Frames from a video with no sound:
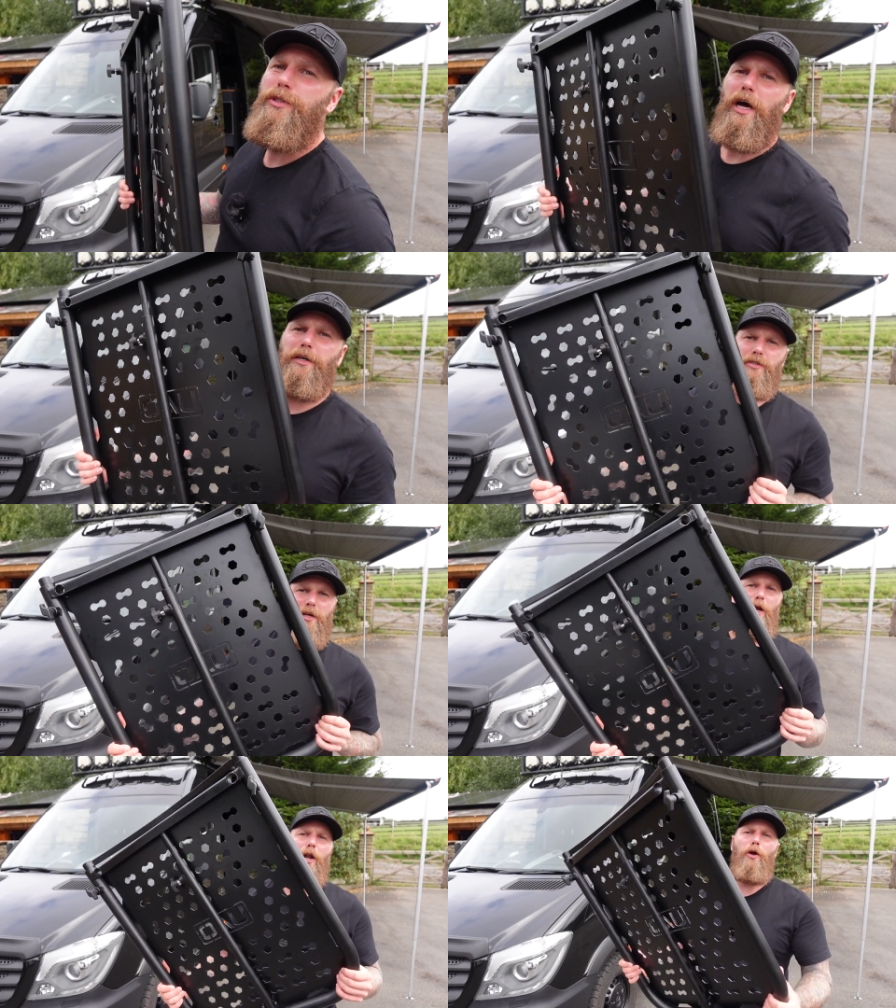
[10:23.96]
does
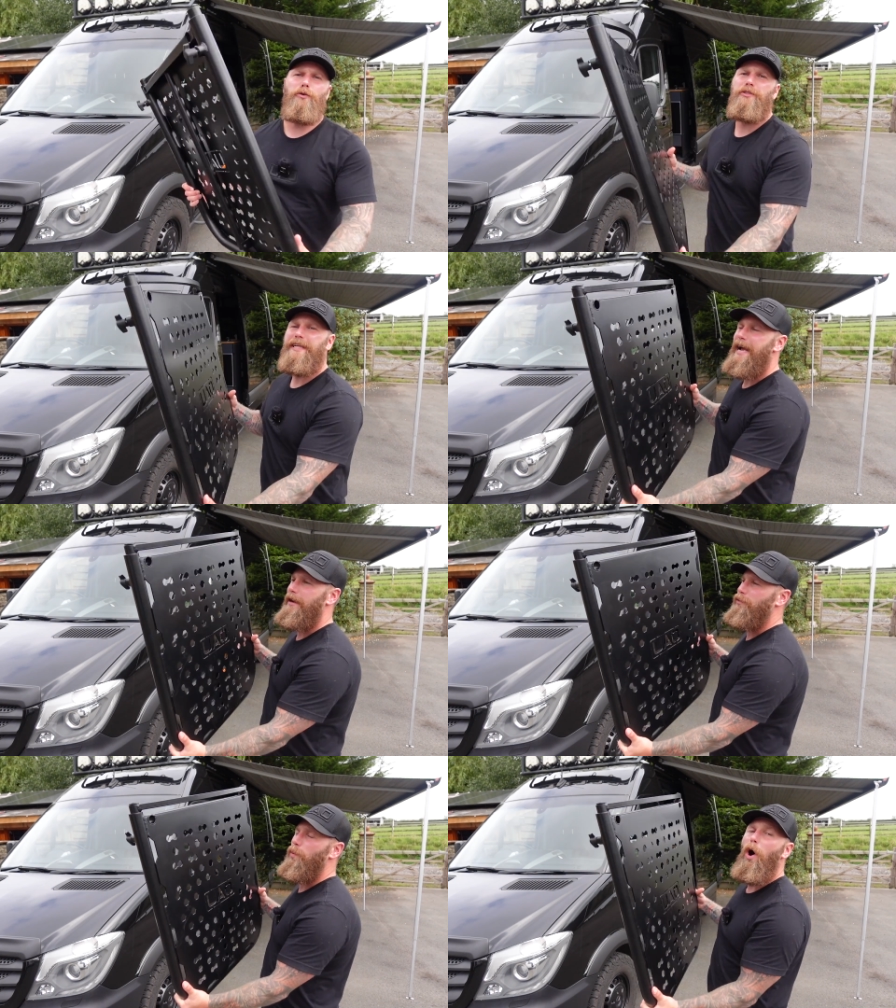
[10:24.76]
close
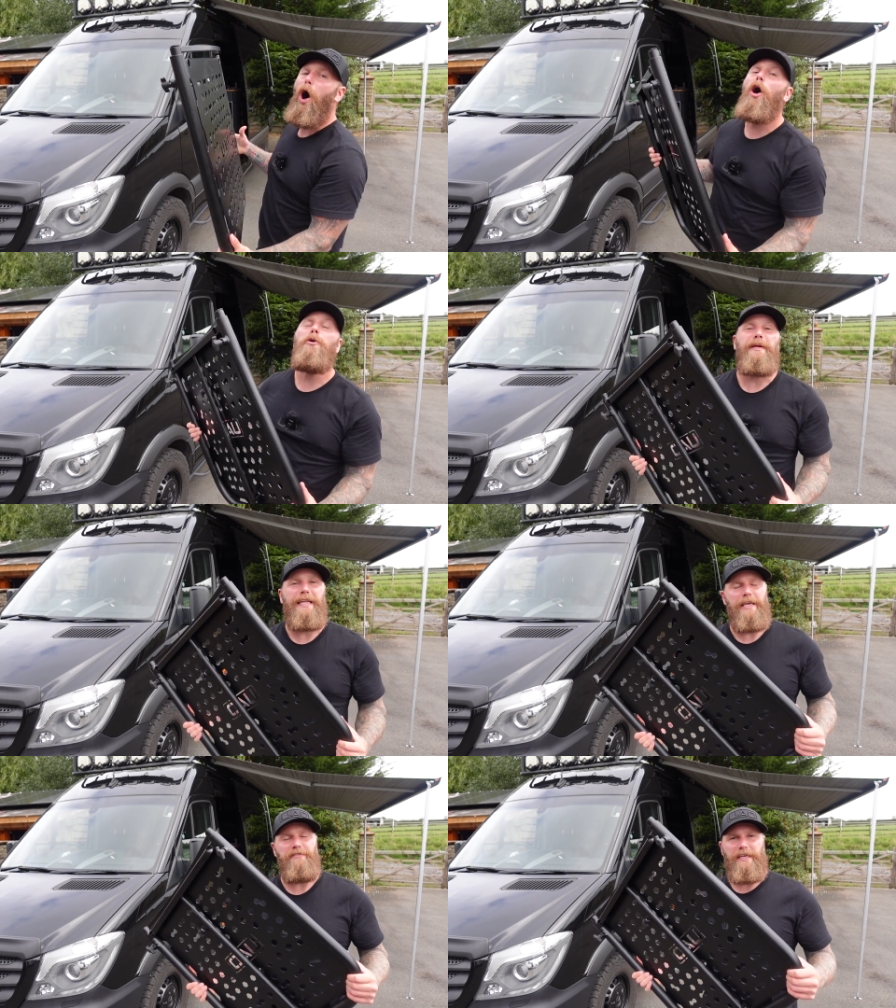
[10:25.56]
down what I
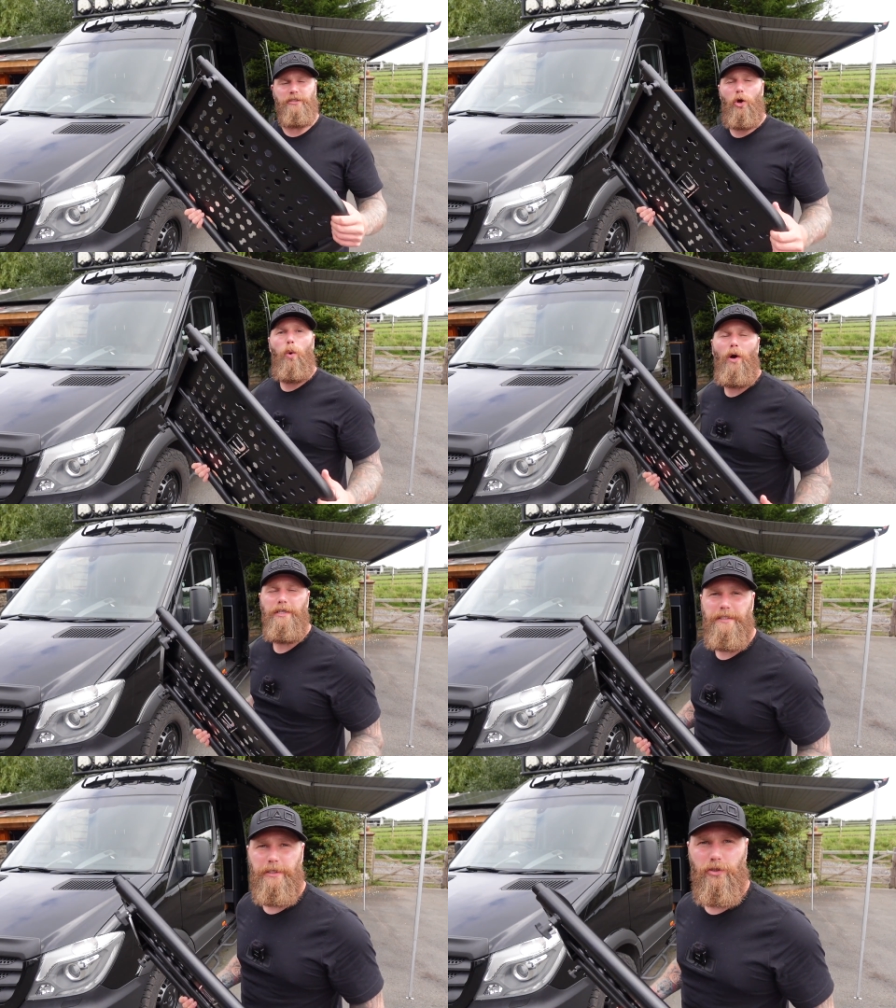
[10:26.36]
believe is
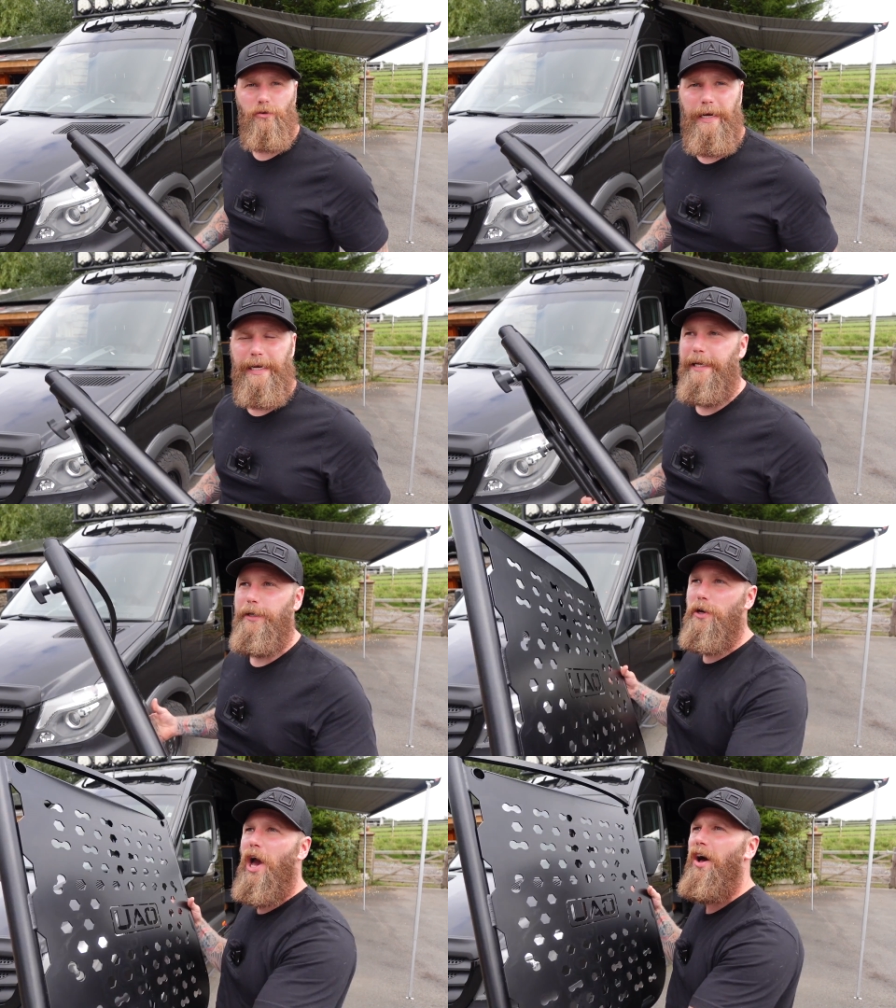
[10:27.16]
quite discreetly.
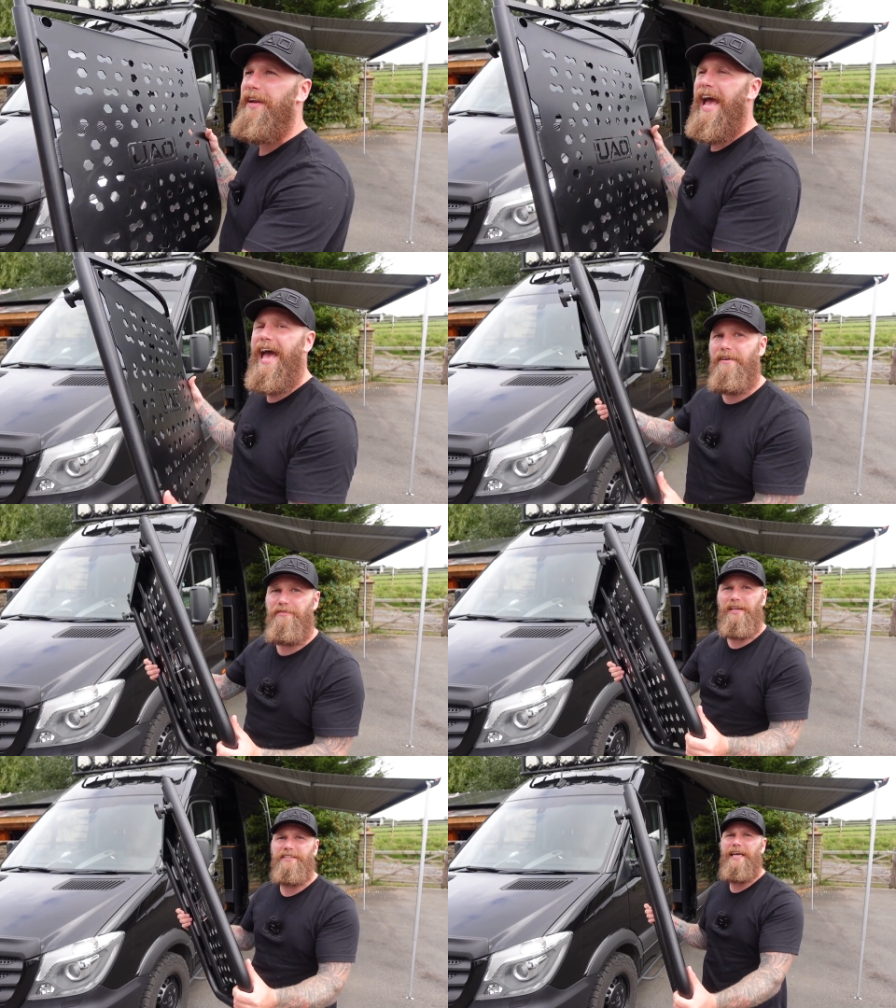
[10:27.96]
You can't
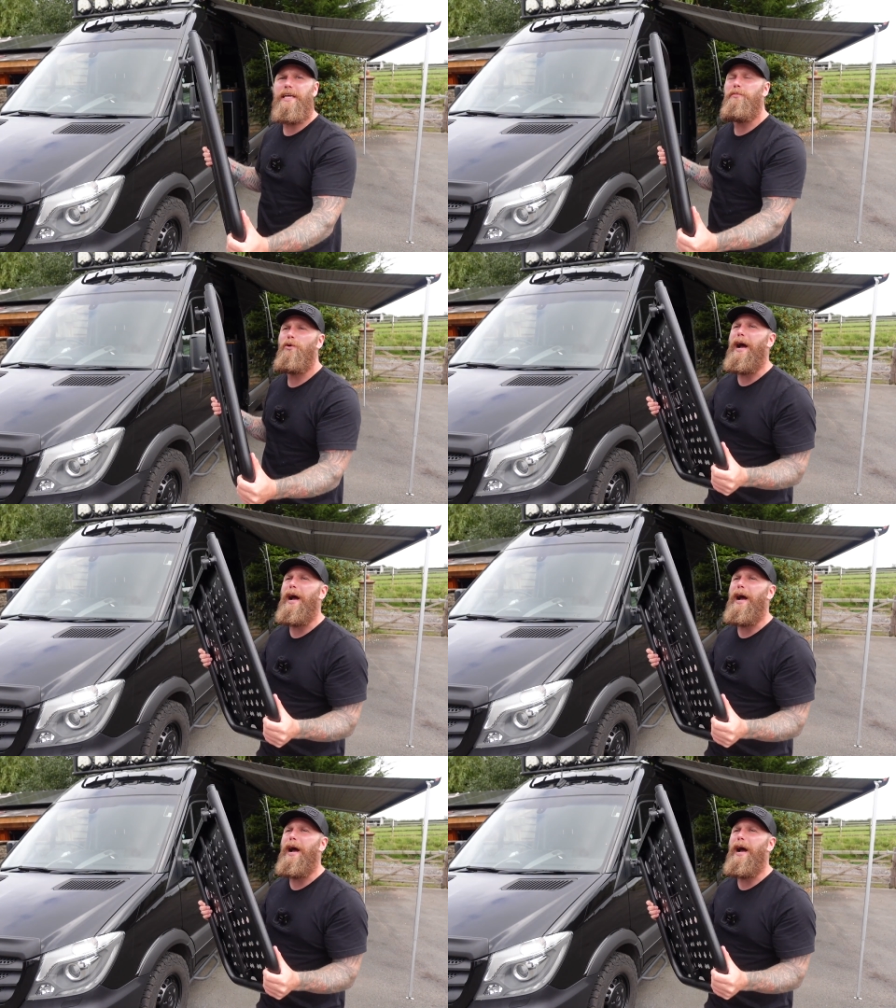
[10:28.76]
have a table